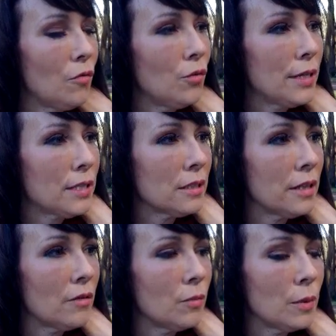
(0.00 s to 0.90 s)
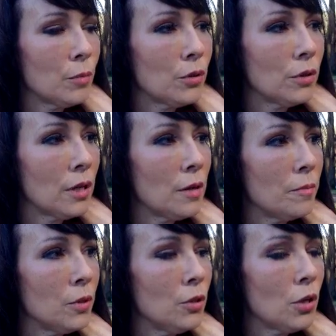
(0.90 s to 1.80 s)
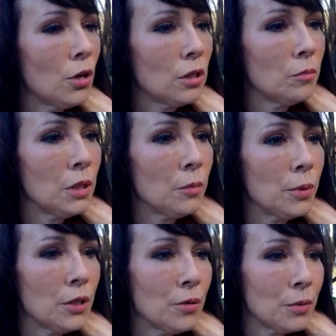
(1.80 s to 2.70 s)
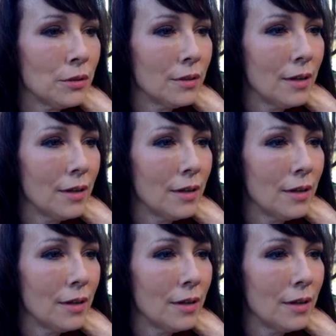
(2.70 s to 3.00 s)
Recently I remember you calling me a pyramid,